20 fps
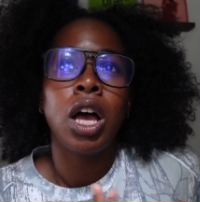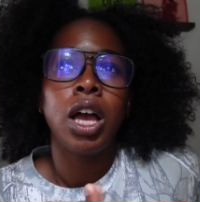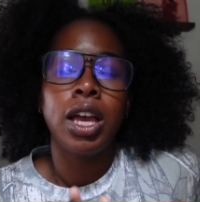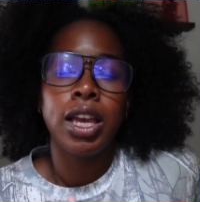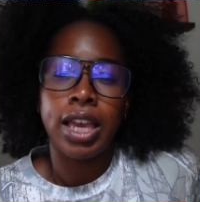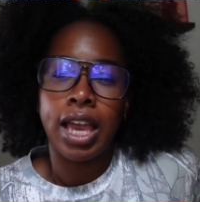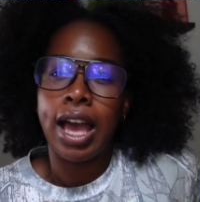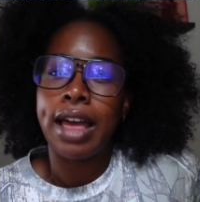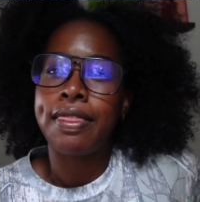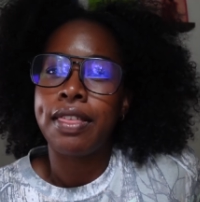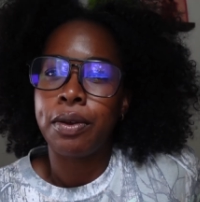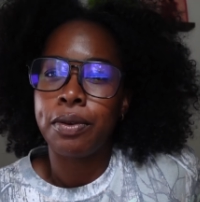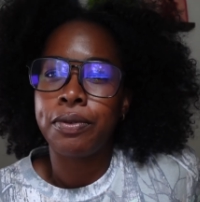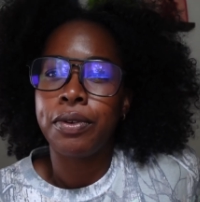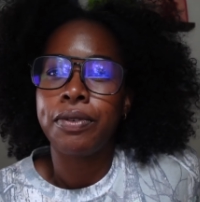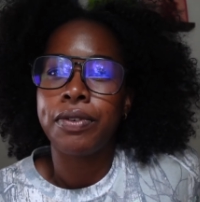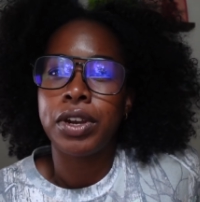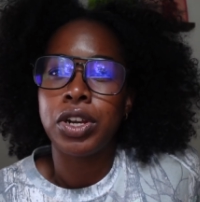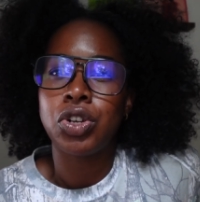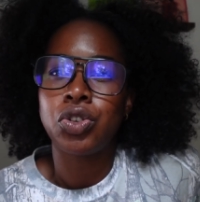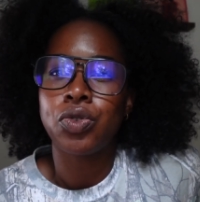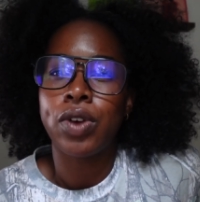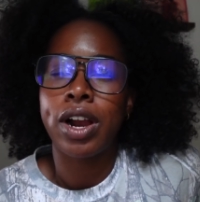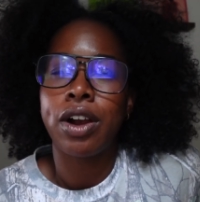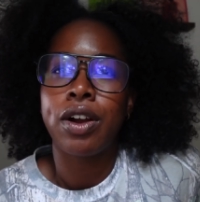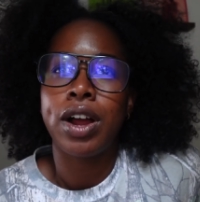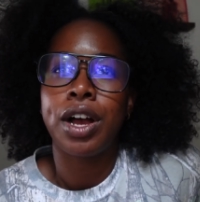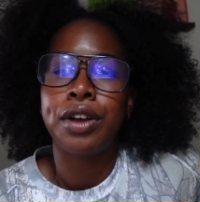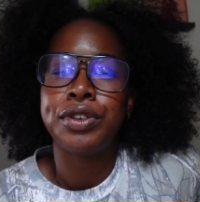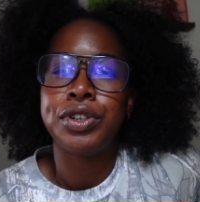Yeah, I think we finished right
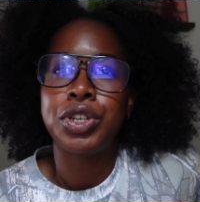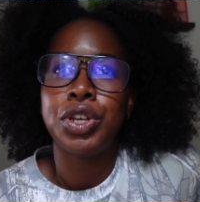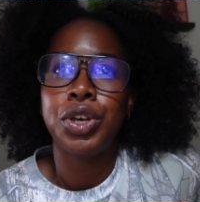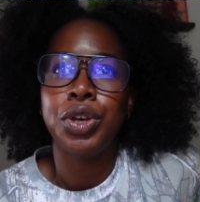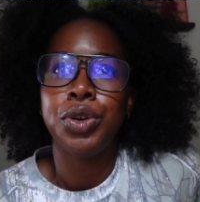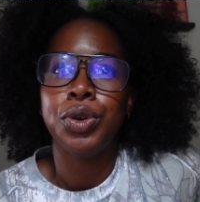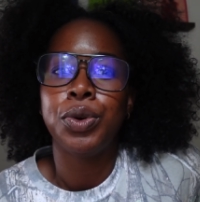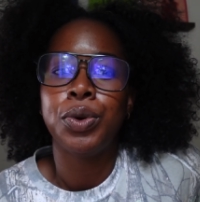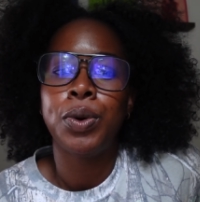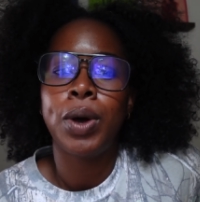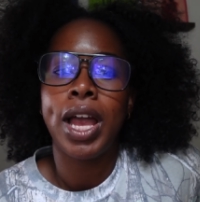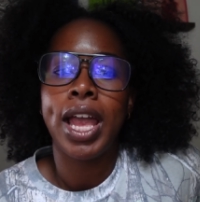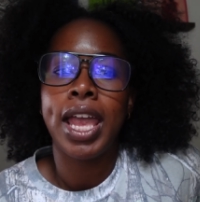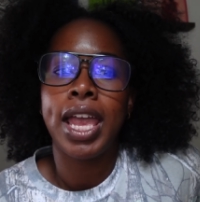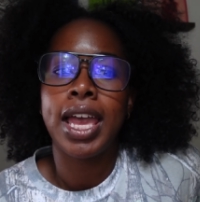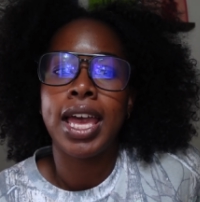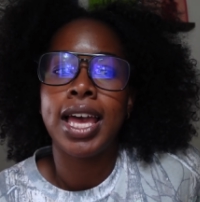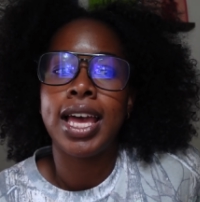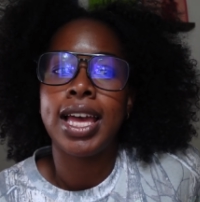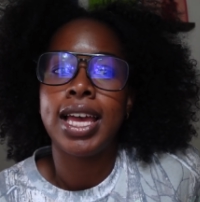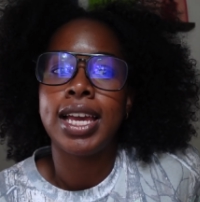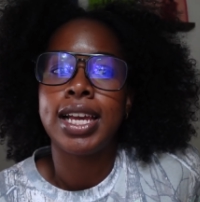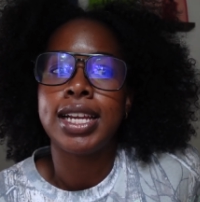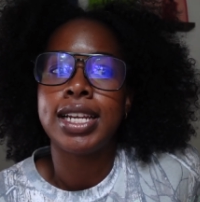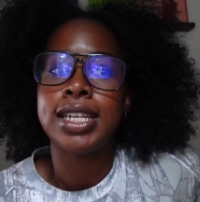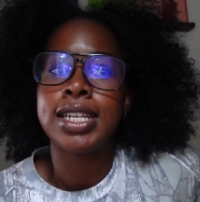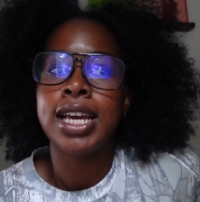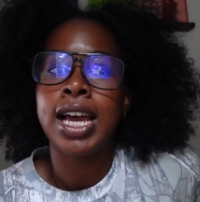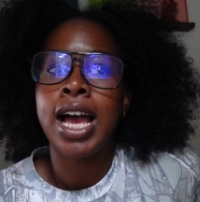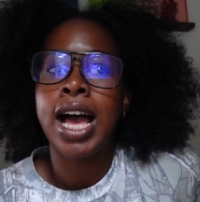around 2,
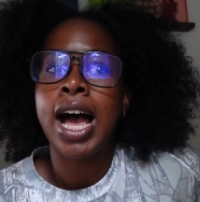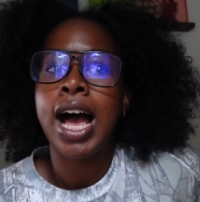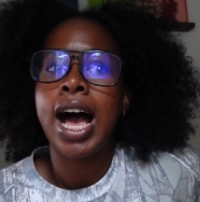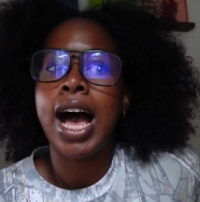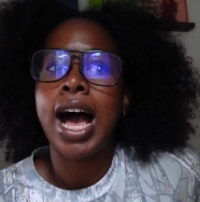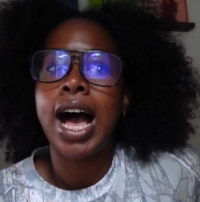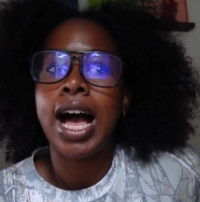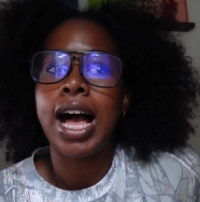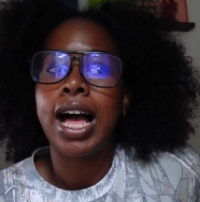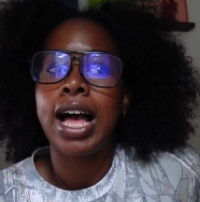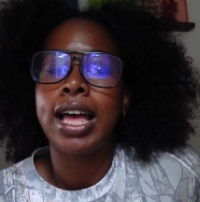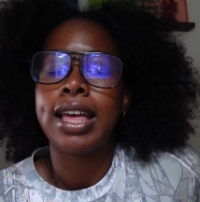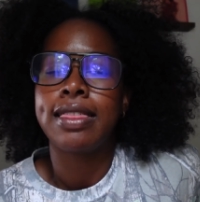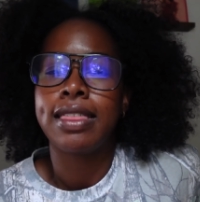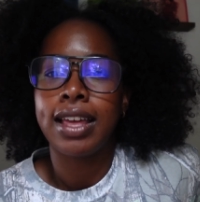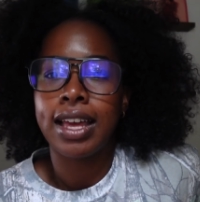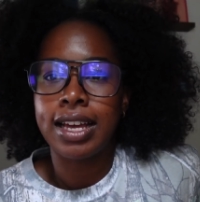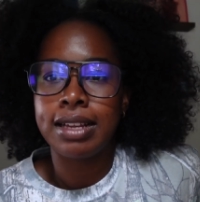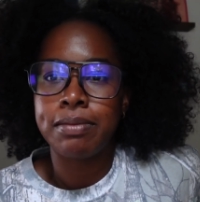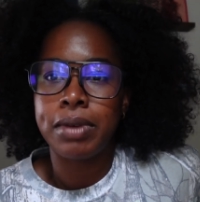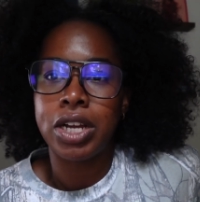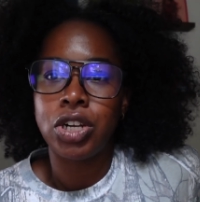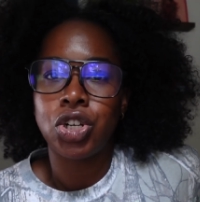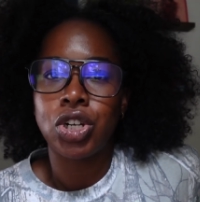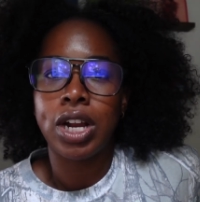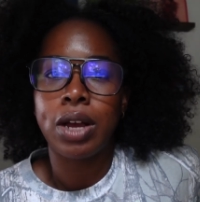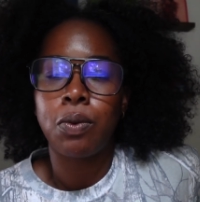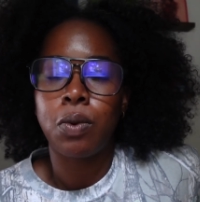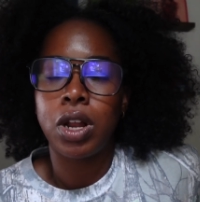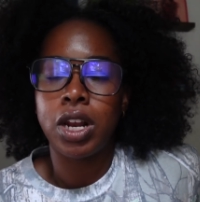and I think I
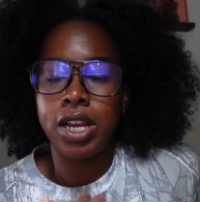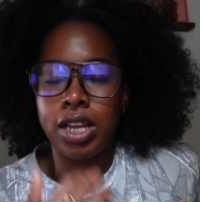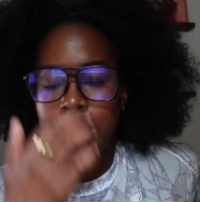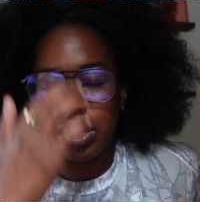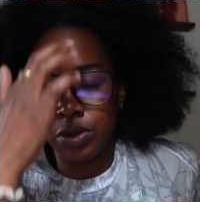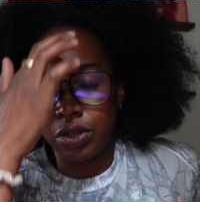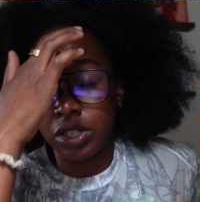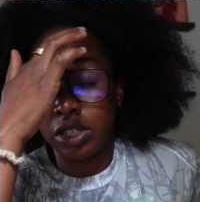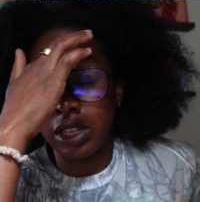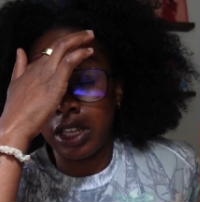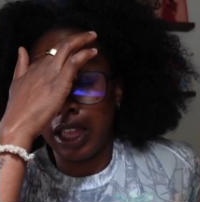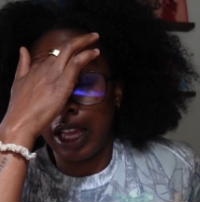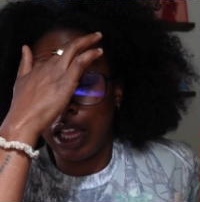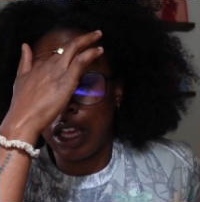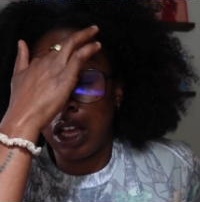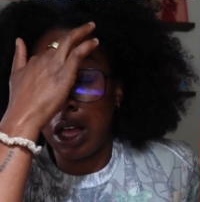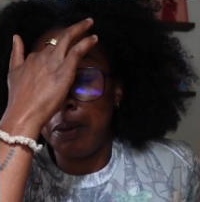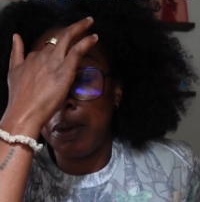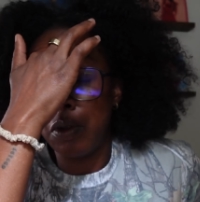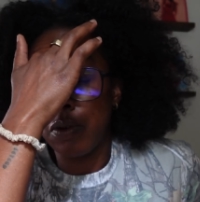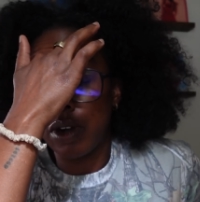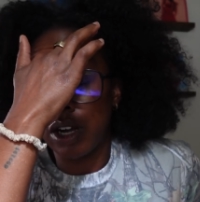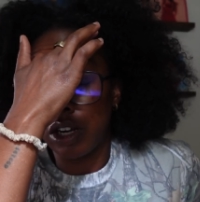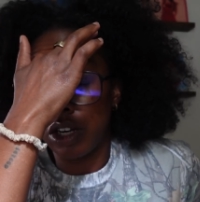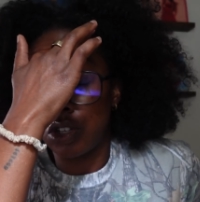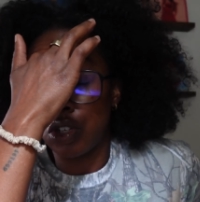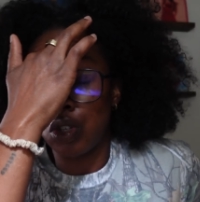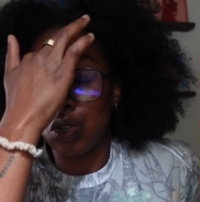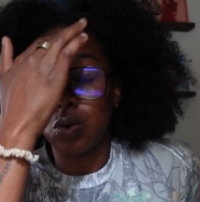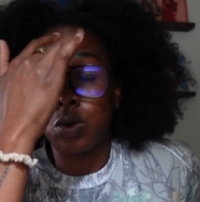mentioned there was like a couple of
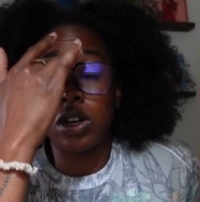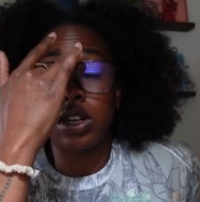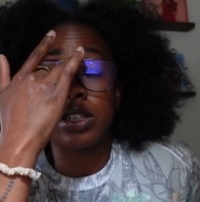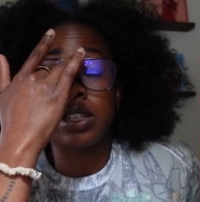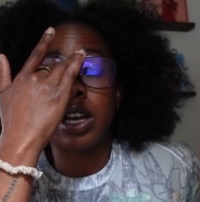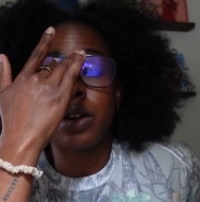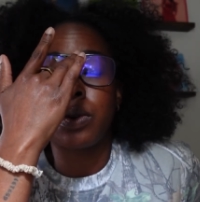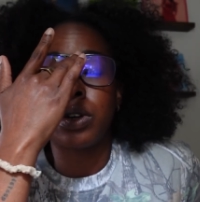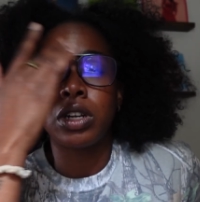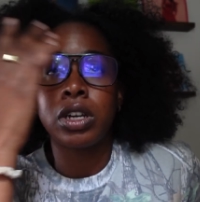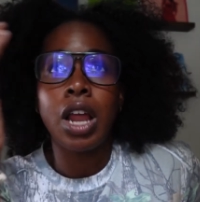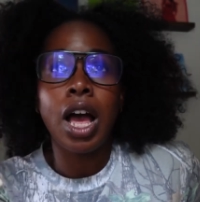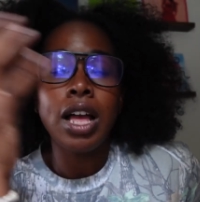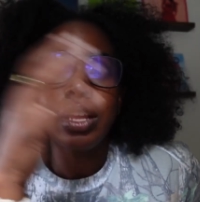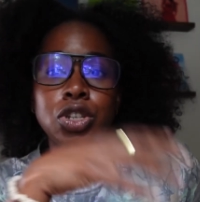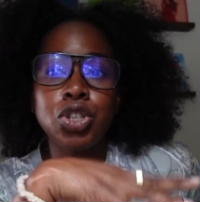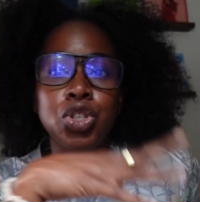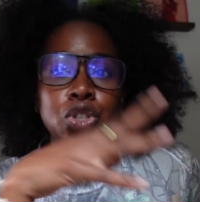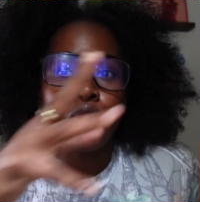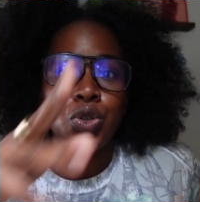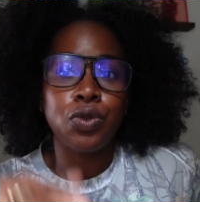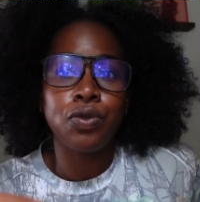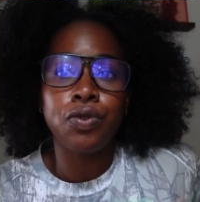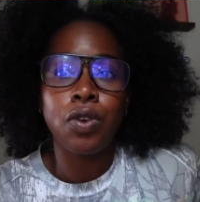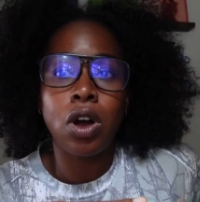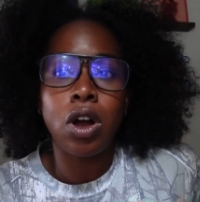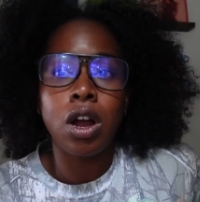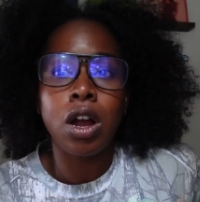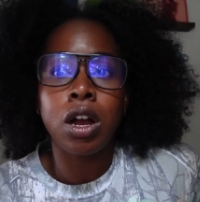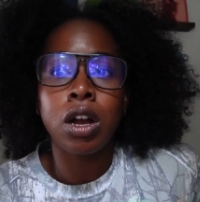record stores that were not too
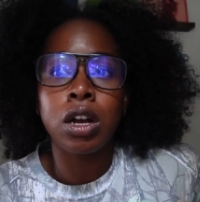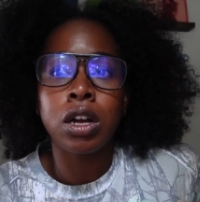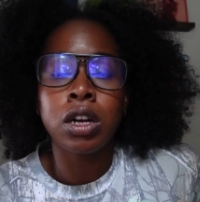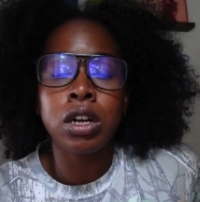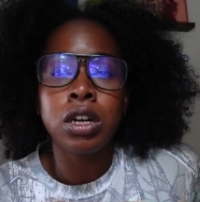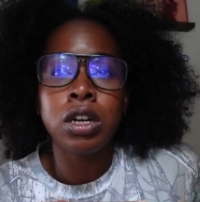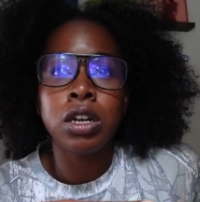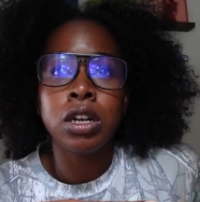far.